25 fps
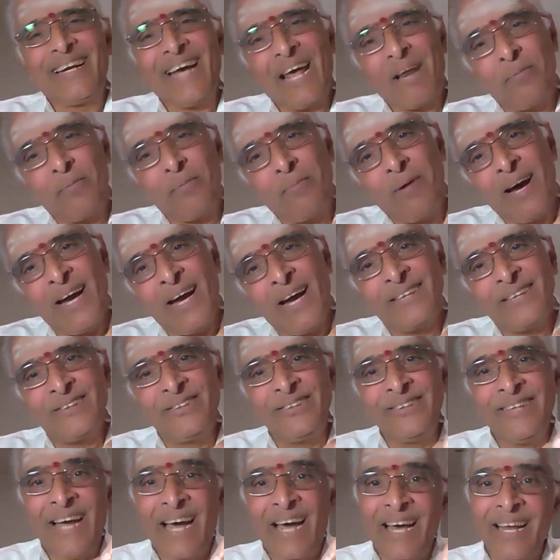Karma,
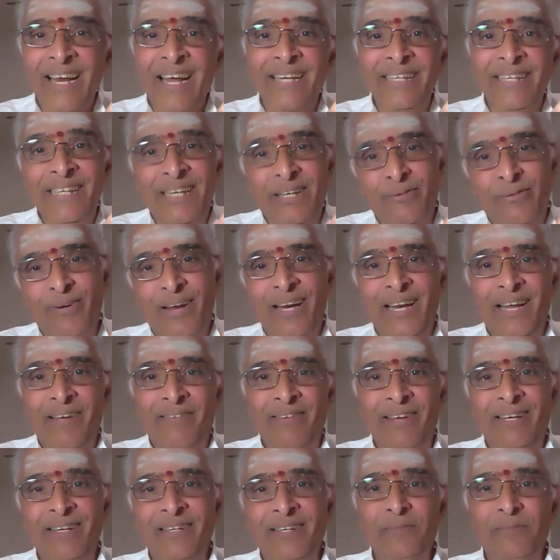jnana equal
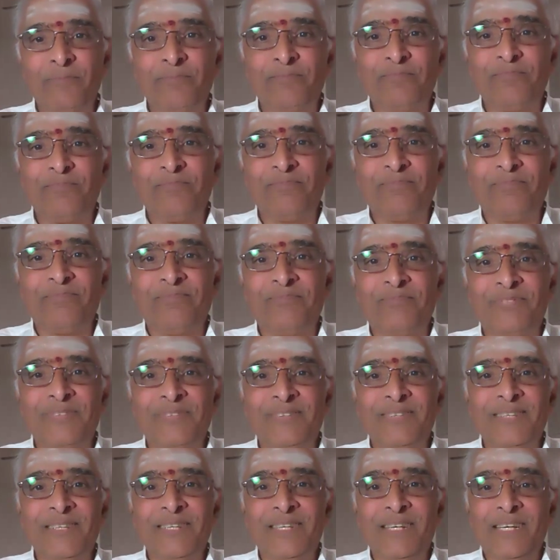level.
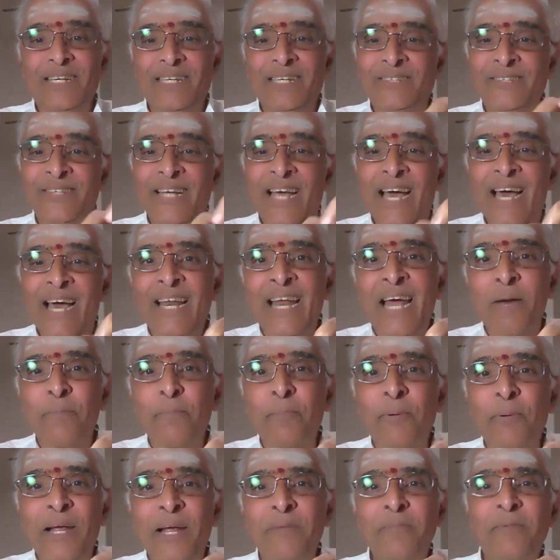
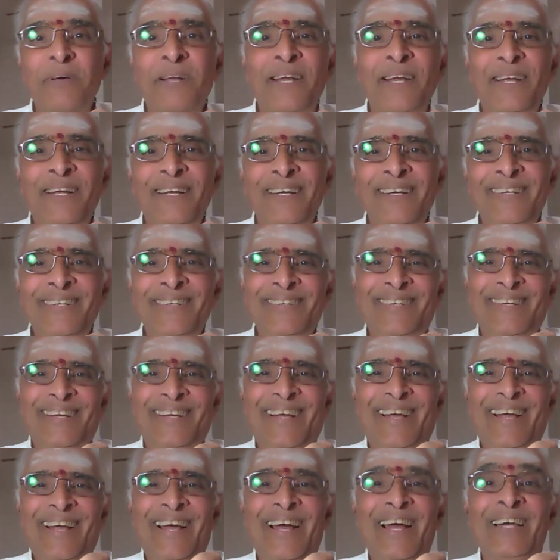Jnana primary
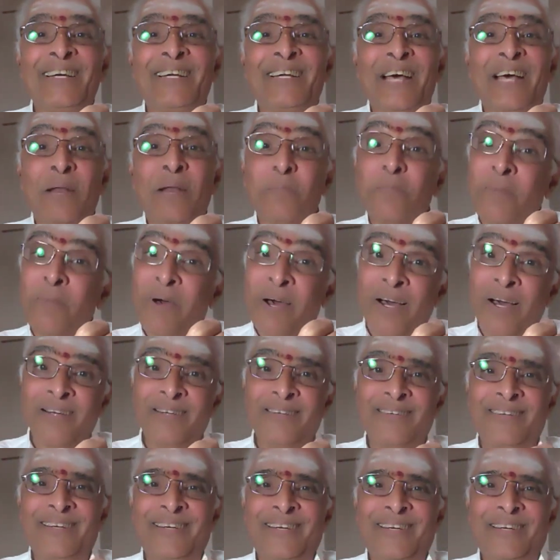and
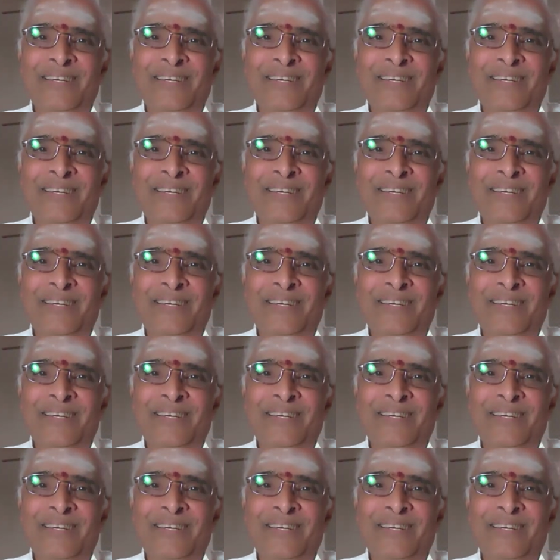karma,